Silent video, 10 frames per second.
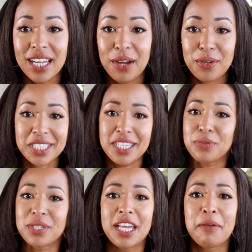Like wash days
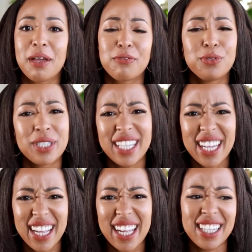would take me a full
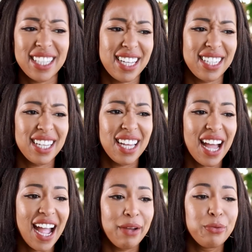day, and then
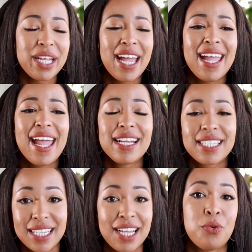I would
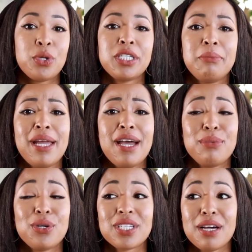hate washing my hair
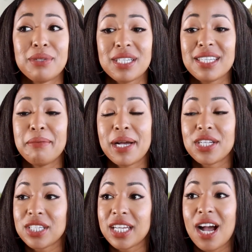because I'm just
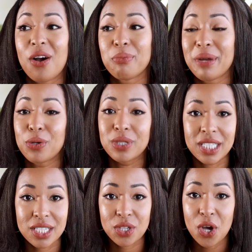imagining how my whole
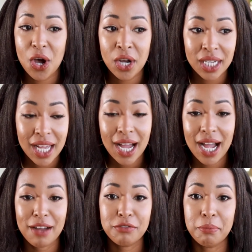day is gone.
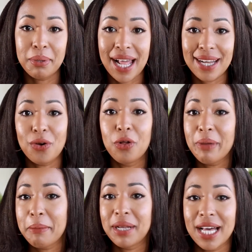I have to plan all
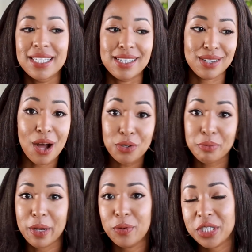my plans around
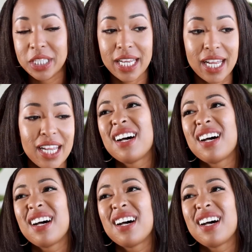my wash day.